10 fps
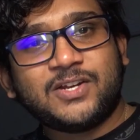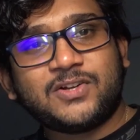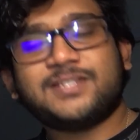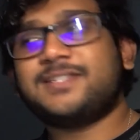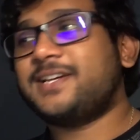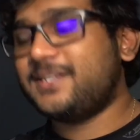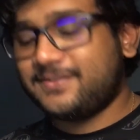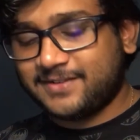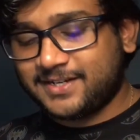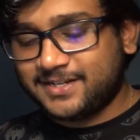Not as
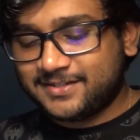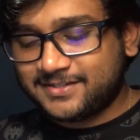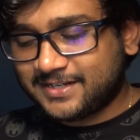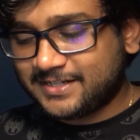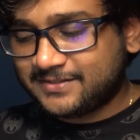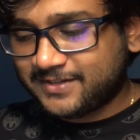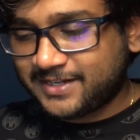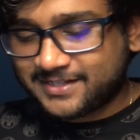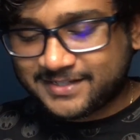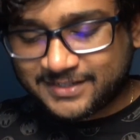
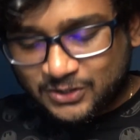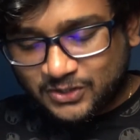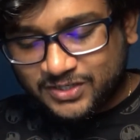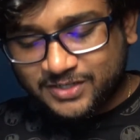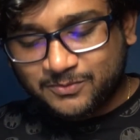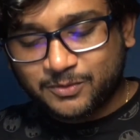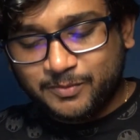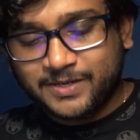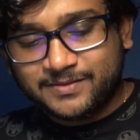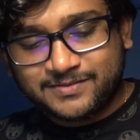satisfying as I thought it would
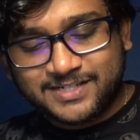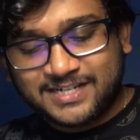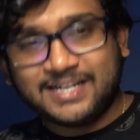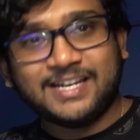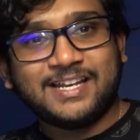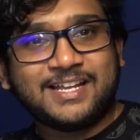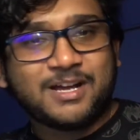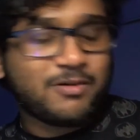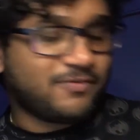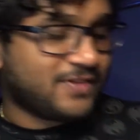be. Didn't
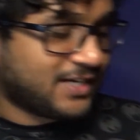come off that